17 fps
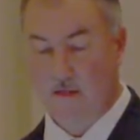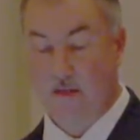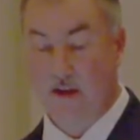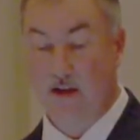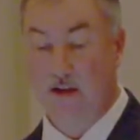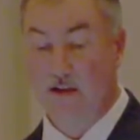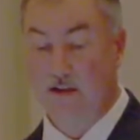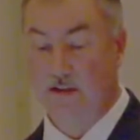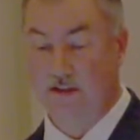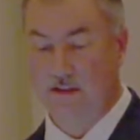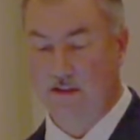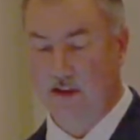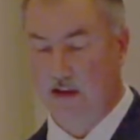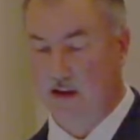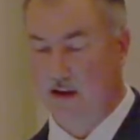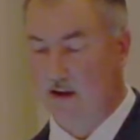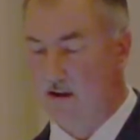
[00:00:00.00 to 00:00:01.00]
They need to
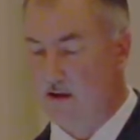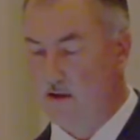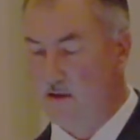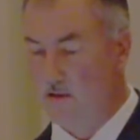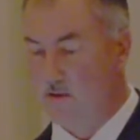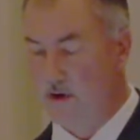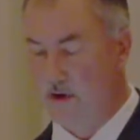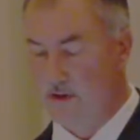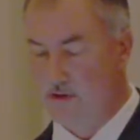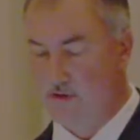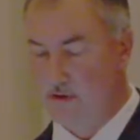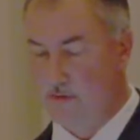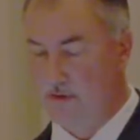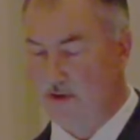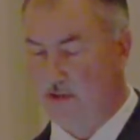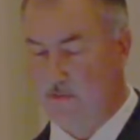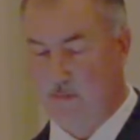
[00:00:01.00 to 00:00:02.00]
see a lower
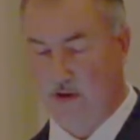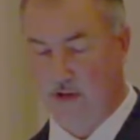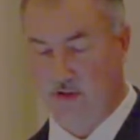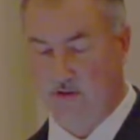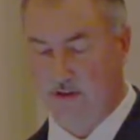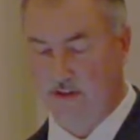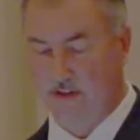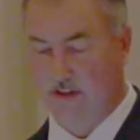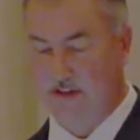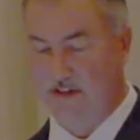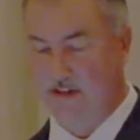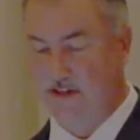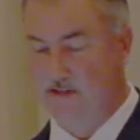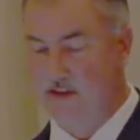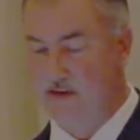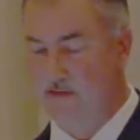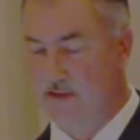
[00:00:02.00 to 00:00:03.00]
extremity specialist at
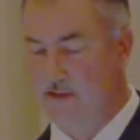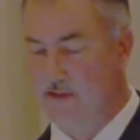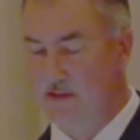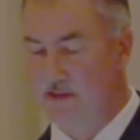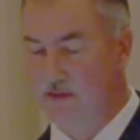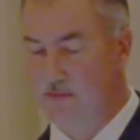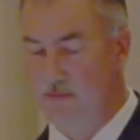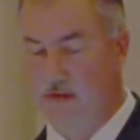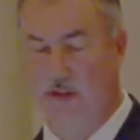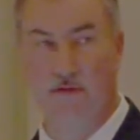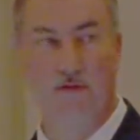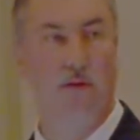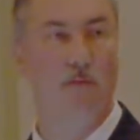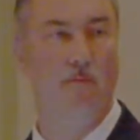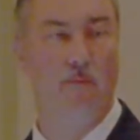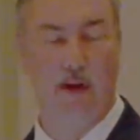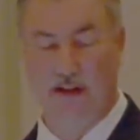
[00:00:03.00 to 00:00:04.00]
least every 6 months
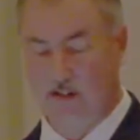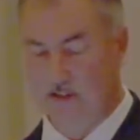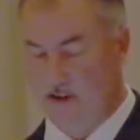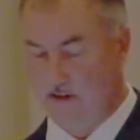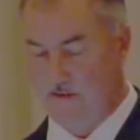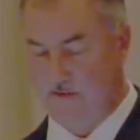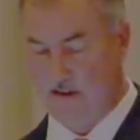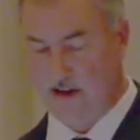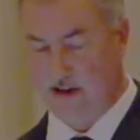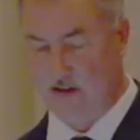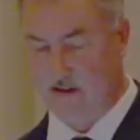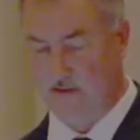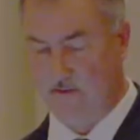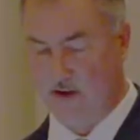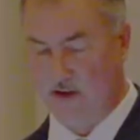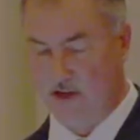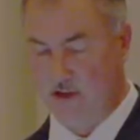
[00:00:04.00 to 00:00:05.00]
for basic
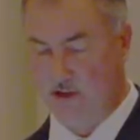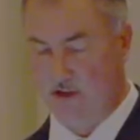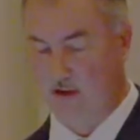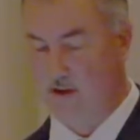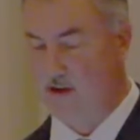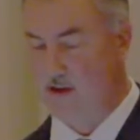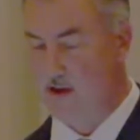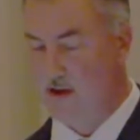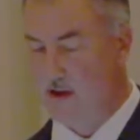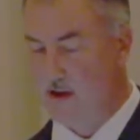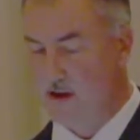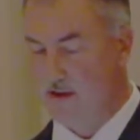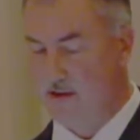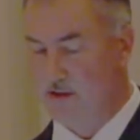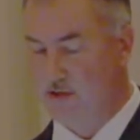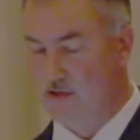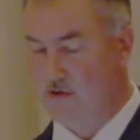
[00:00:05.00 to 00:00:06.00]
evaluation, and
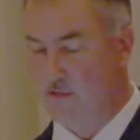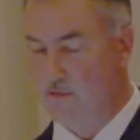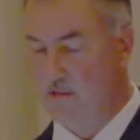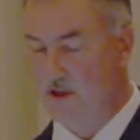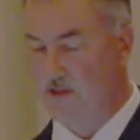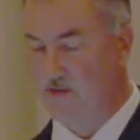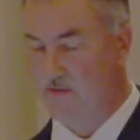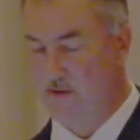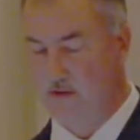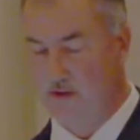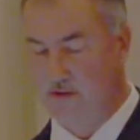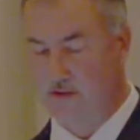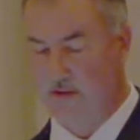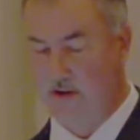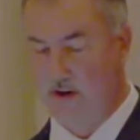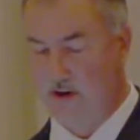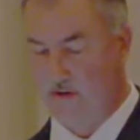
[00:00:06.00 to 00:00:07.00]
at least 2 months for
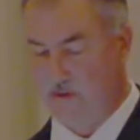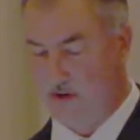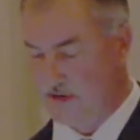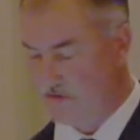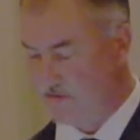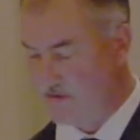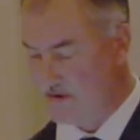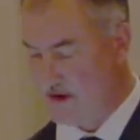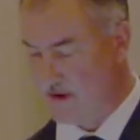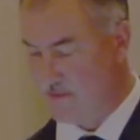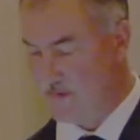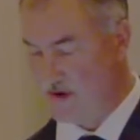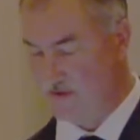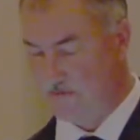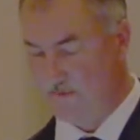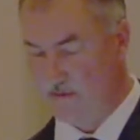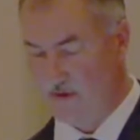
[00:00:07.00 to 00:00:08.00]
those greater risk for
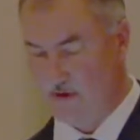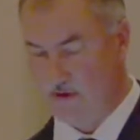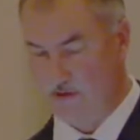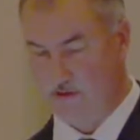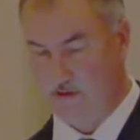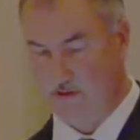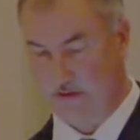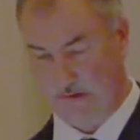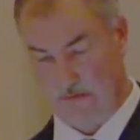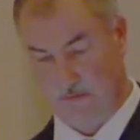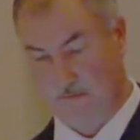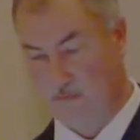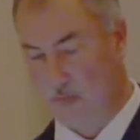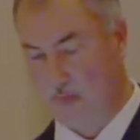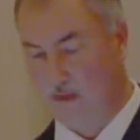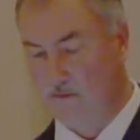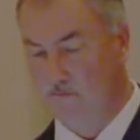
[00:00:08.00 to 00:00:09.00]
diabetic foot
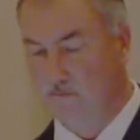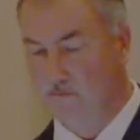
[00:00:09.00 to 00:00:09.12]
ulcers.